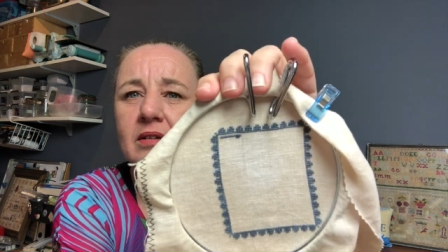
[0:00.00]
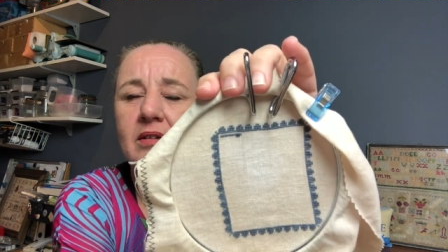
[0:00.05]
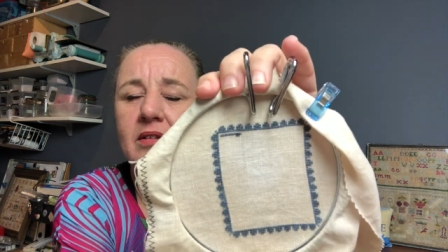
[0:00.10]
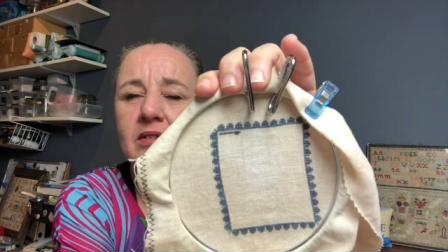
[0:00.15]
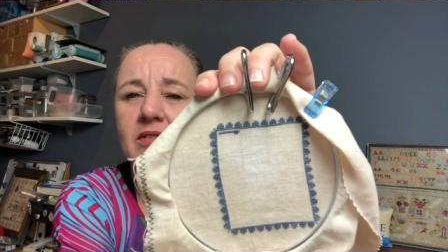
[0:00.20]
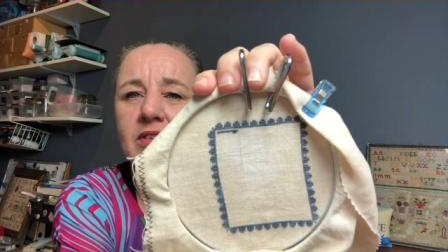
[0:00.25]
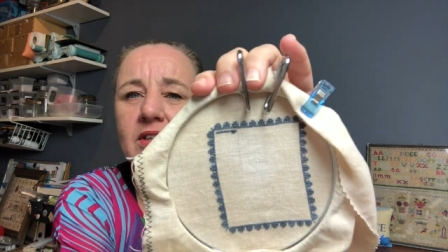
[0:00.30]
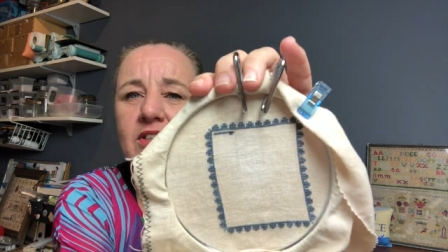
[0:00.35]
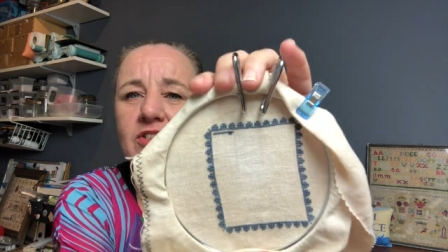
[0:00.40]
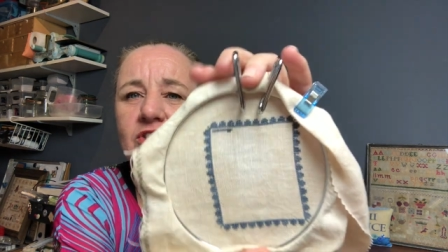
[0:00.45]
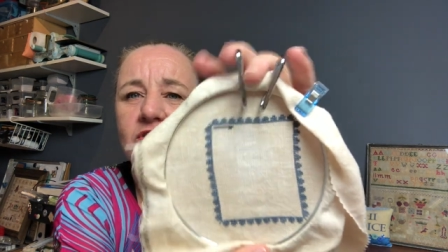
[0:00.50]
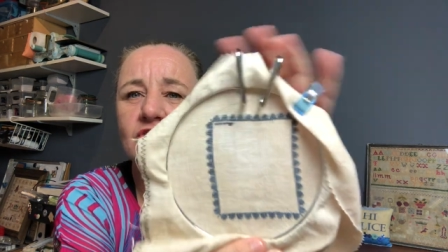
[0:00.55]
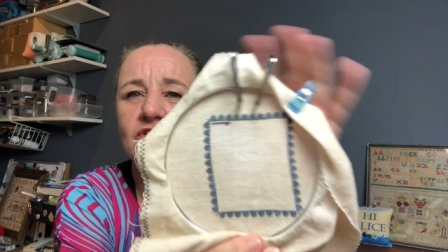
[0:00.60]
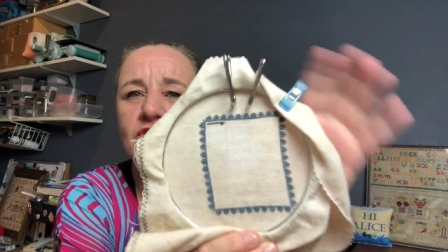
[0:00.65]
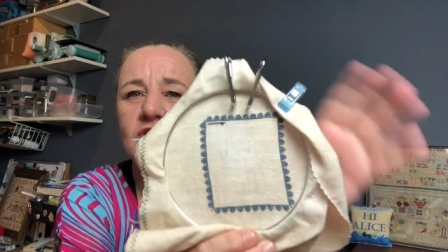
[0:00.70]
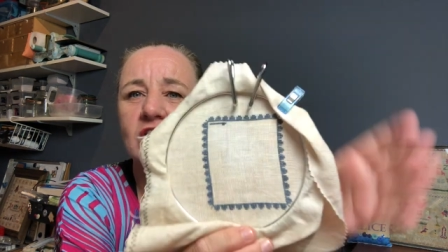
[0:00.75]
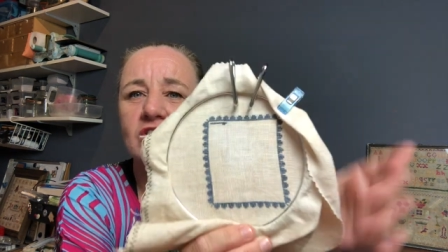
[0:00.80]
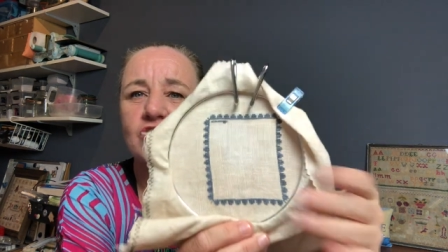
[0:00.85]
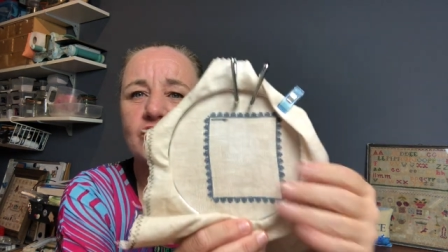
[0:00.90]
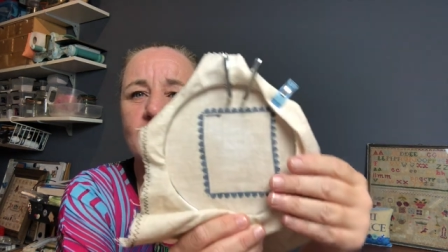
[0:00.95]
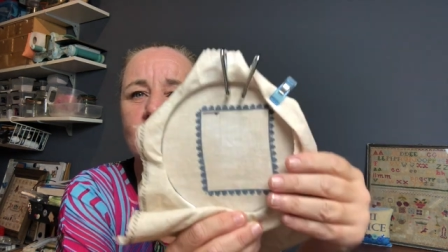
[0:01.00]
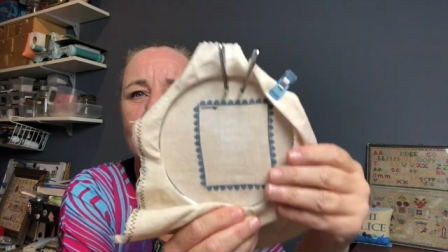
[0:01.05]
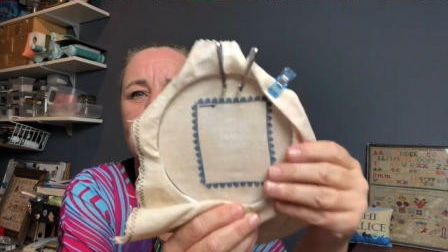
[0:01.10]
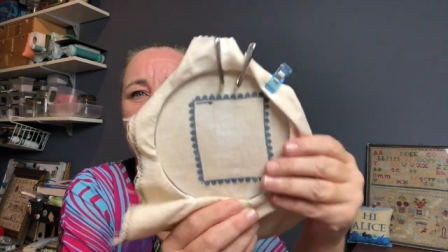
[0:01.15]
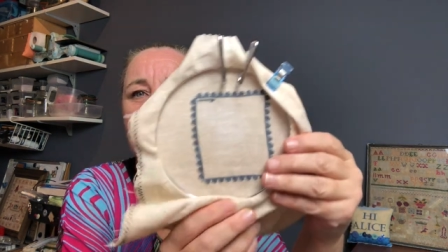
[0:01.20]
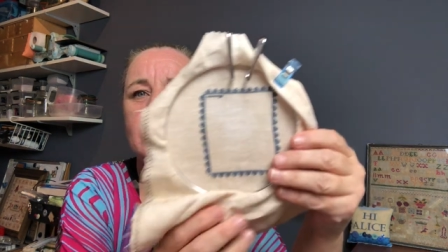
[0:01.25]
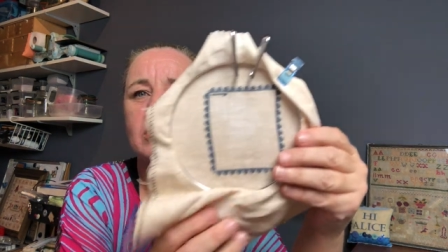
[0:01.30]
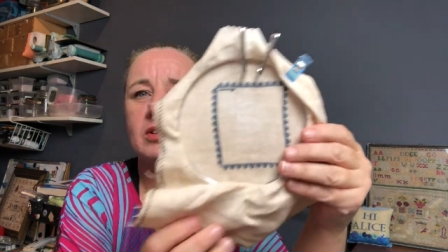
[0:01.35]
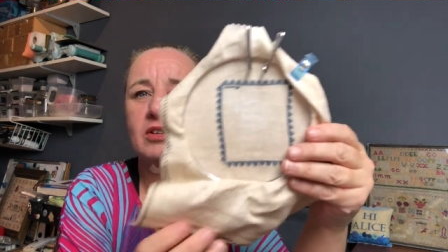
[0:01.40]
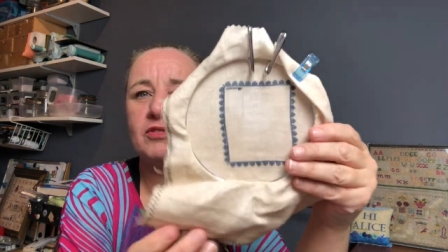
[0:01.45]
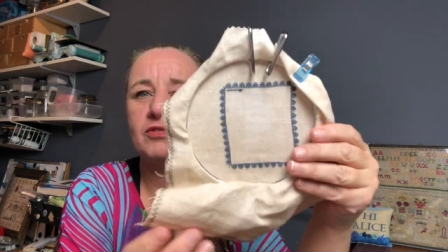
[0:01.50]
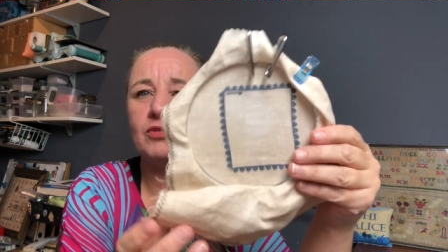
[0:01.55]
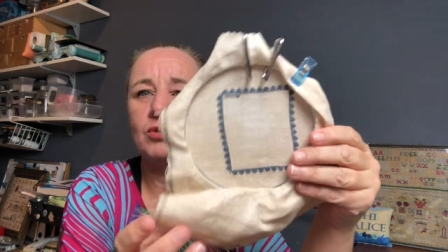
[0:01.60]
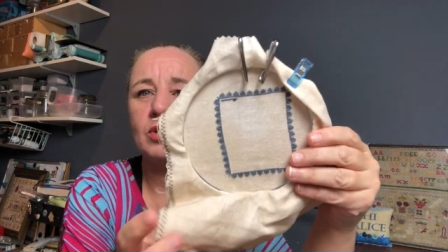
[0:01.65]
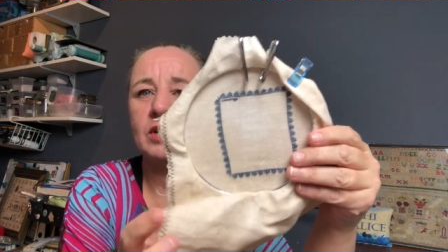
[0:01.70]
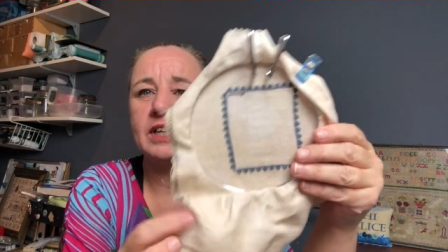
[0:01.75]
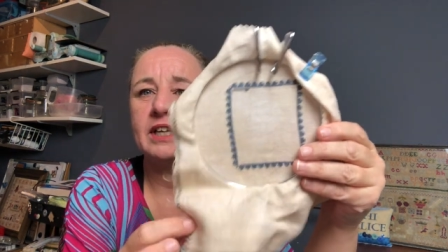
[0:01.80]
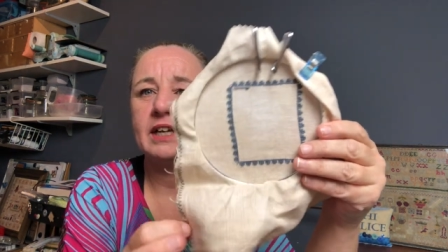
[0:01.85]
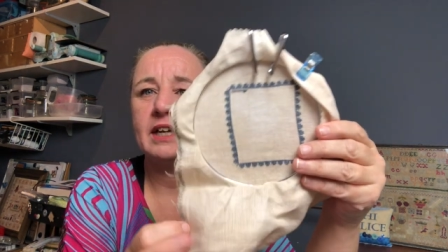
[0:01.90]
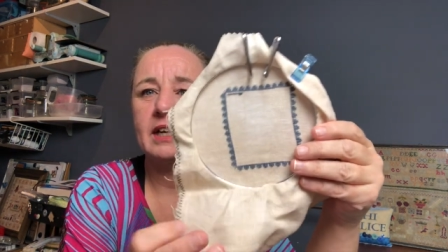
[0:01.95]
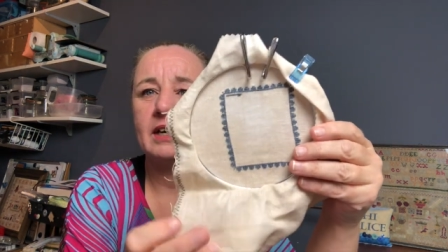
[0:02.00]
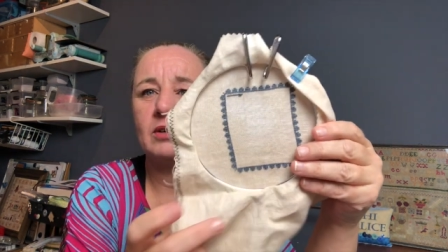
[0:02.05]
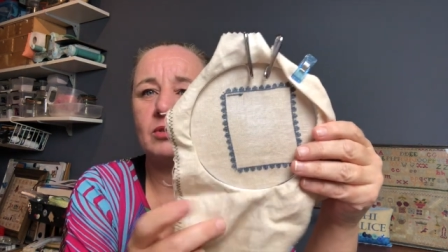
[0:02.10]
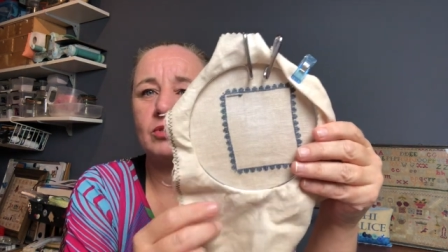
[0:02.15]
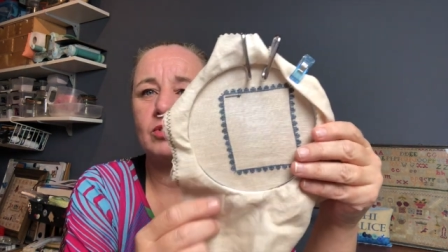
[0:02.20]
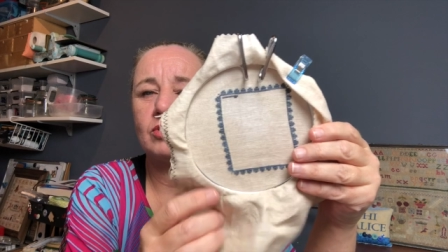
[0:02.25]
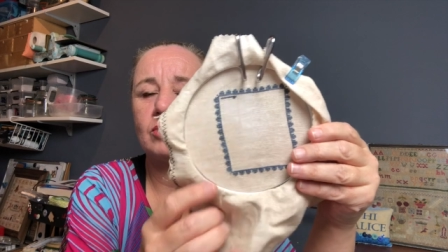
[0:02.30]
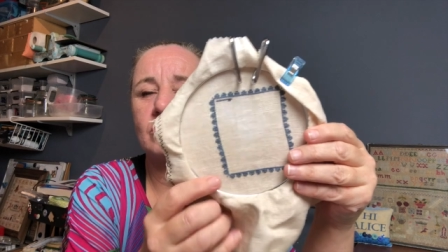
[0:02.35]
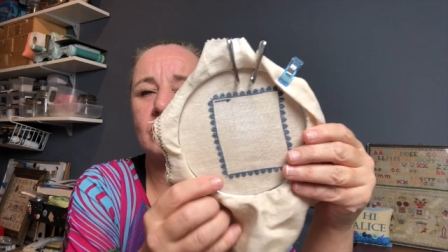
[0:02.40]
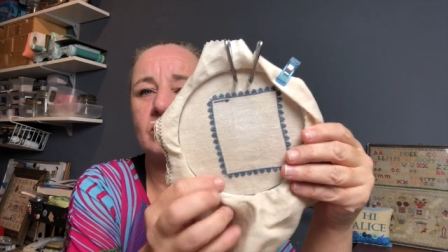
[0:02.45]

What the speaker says: This is stitched on 40 count